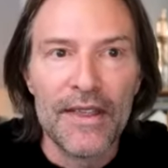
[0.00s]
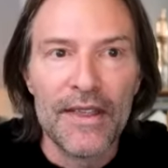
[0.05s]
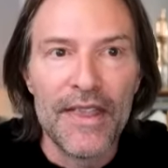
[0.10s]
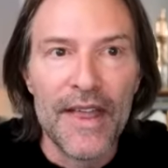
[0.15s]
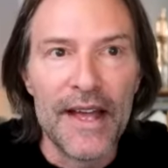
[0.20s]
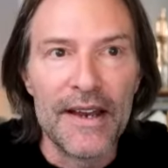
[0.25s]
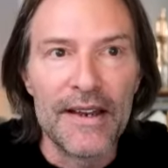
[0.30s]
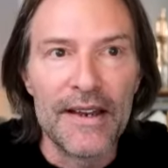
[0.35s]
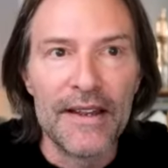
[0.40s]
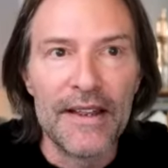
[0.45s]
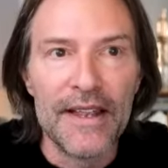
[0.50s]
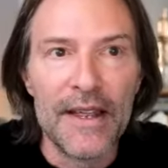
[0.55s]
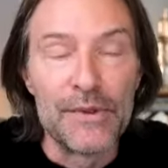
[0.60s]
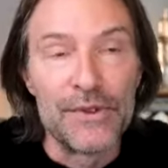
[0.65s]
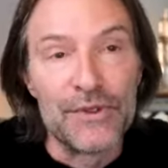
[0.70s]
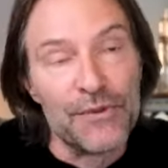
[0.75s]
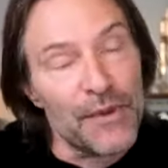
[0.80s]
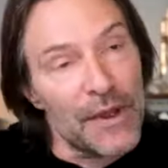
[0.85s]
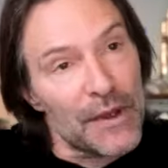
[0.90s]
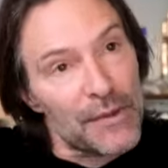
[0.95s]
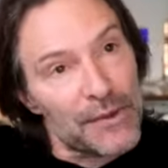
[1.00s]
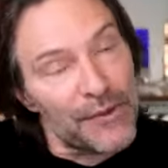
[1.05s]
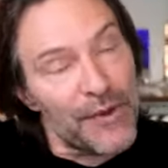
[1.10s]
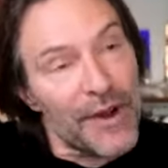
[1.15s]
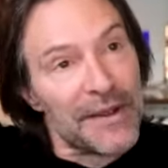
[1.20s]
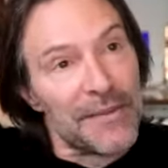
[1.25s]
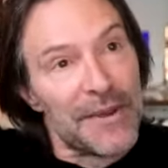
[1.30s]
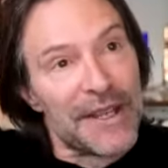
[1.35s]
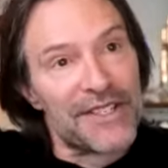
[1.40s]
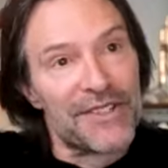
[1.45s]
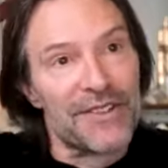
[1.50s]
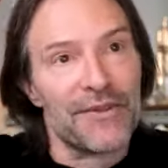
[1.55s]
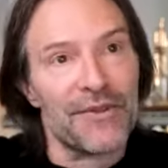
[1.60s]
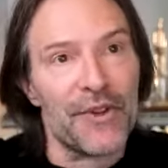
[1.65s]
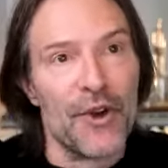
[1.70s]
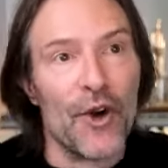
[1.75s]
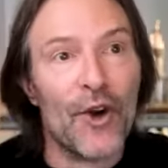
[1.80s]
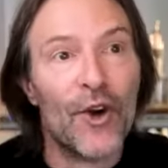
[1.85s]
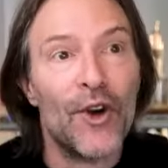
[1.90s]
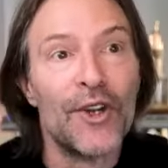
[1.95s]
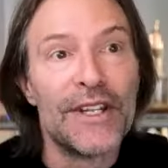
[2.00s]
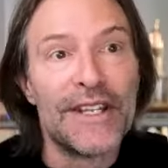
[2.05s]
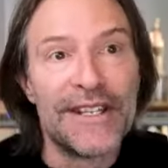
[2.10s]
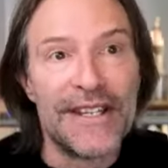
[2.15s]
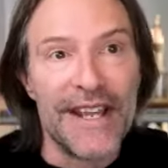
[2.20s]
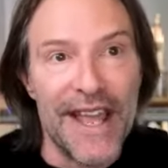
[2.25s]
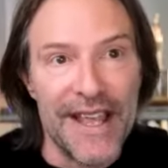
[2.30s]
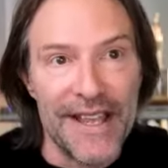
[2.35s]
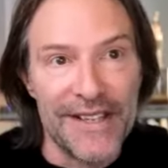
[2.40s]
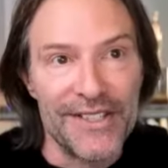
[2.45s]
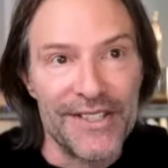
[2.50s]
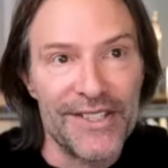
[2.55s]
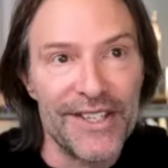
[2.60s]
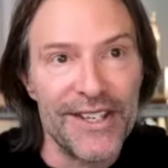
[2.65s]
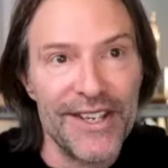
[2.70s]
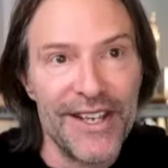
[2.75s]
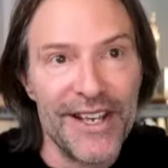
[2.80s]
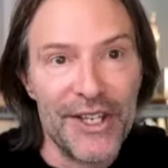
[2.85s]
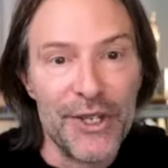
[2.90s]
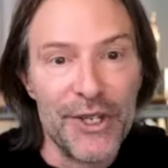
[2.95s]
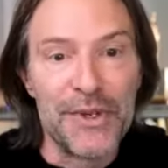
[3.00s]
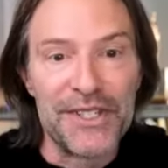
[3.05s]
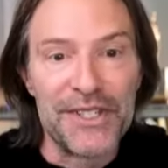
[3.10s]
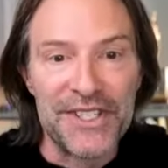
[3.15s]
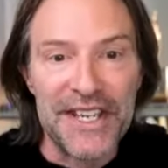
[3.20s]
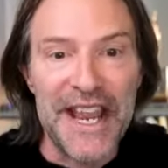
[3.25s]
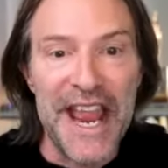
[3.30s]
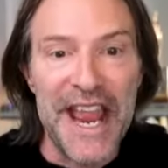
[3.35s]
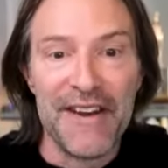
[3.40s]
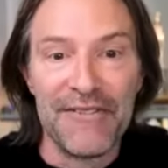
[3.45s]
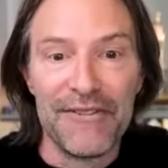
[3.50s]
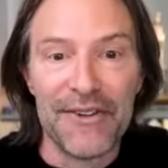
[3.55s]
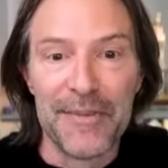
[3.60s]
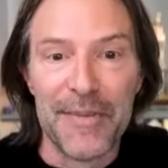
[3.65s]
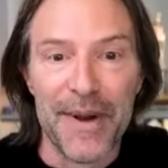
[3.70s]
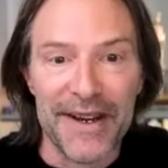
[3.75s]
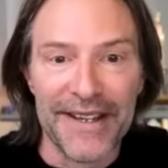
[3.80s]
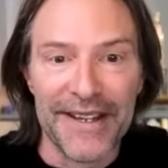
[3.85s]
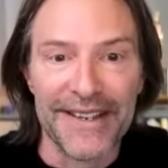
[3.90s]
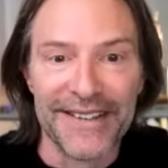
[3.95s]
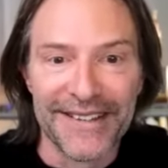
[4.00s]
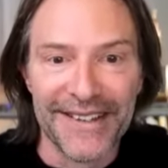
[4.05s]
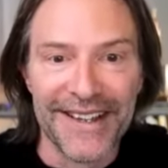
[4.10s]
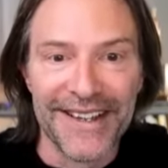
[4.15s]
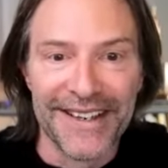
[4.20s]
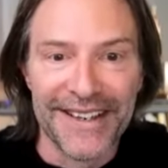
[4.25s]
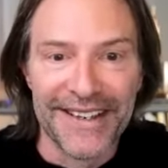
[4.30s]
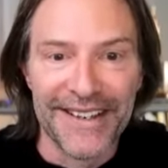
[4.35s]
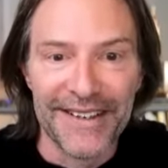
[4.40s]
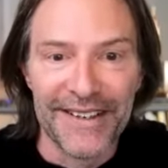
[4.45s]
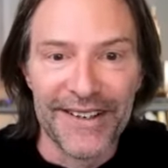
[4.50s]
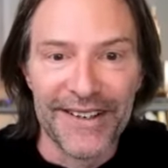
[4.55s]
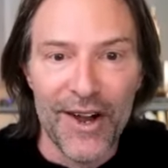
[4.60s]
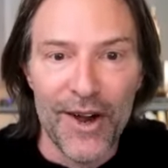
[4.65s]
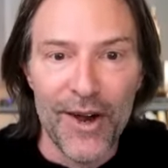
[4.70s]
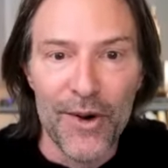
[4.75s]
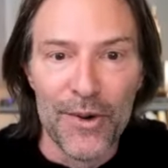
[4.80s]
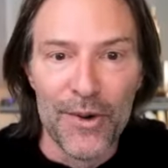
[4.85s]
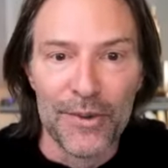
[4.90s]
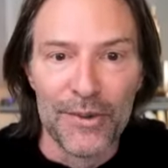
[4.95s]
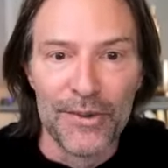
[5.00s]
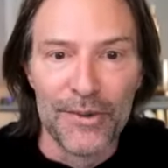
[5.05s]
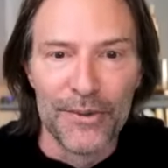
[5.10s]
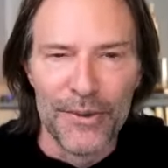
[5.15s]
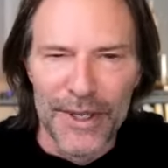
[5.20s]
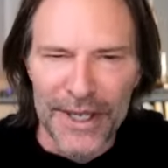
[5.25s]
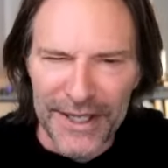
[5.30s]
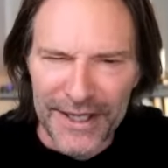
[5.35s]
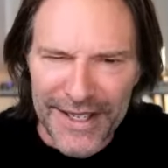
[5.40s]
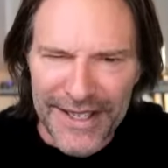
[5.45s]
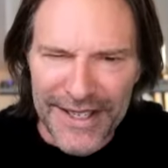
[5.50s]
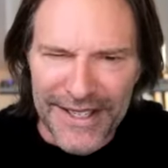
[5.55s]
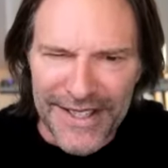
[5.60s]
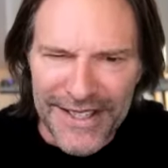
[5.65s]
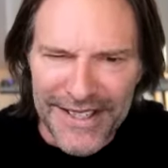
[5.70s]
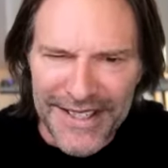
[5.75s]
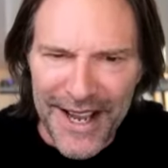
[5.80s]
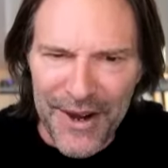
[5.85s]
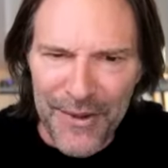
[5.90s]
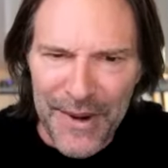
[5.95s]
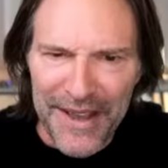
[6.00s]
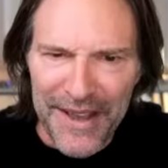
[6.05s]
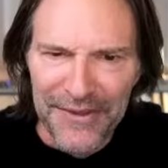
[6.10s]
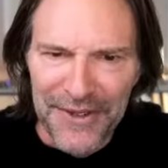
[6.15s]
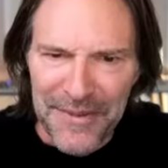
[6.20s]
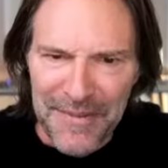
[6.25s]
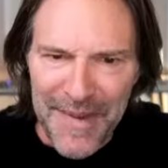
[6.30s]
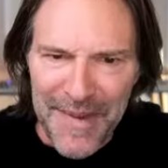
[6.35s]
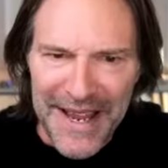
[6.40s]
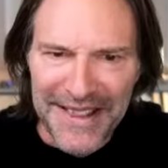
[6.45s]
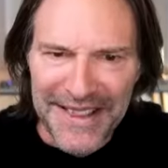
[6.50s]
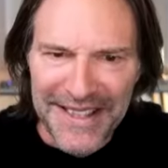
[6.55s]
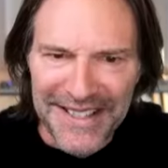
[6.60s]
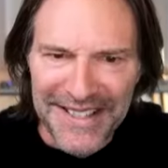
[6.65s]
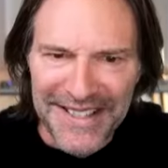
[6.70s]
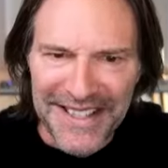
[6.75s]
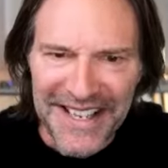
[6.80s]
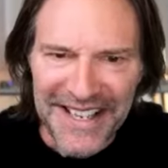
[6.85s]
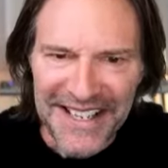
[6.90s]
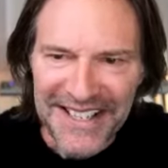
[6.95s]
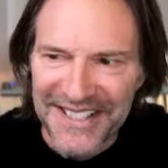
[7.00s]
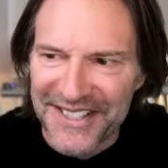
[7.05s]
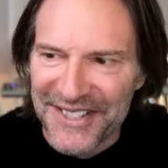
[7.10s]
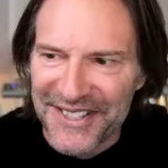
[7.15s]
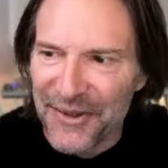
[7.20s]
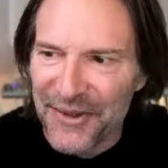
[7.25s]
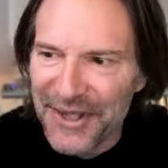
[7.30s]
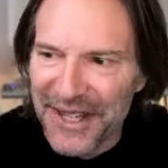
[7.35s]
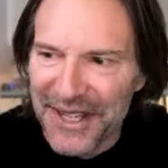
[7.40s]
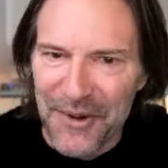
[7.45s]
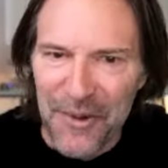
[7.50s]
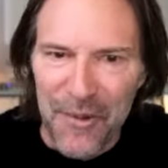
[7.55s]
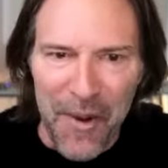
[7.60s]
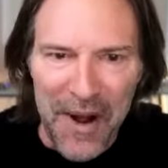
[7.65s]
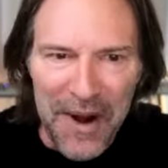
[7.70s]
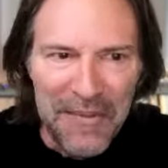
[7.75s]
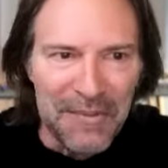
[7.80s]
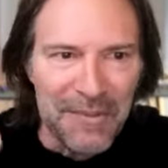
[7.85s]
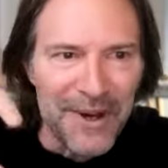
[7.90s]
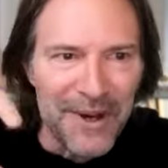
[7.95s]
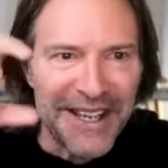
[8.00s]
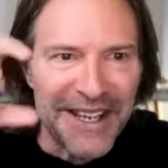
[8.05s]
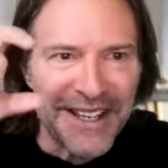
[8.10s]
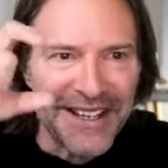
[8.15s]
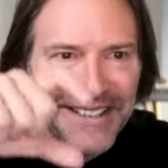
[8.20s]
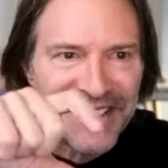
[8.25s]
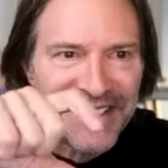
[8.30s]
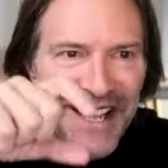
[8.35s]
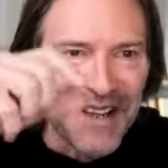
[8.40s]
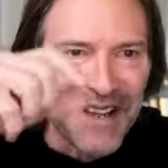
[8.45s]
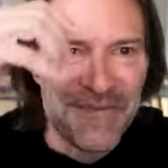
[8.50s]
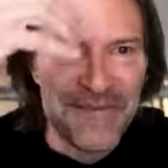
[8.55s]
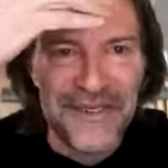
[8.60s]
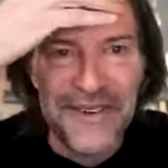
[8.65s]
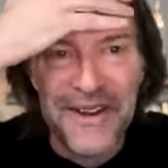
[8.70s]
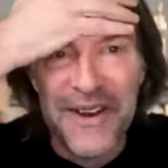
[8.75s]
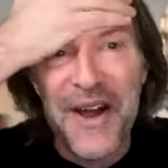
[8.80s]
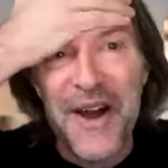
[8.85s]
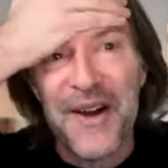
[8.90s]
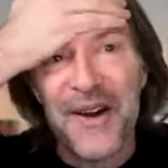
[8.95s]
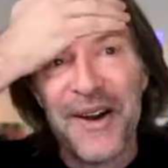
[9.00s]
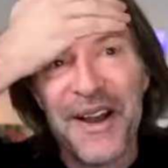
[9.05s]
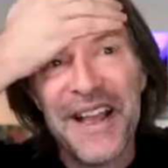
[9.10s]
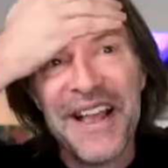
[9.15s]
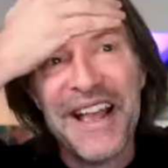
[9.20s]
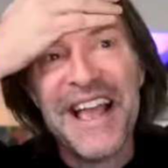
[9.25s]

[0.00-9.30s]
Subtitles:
That it was funny because the early days, you could see everybody like, oh, really? Is this how we have to make these things? Like one brick at a time? No.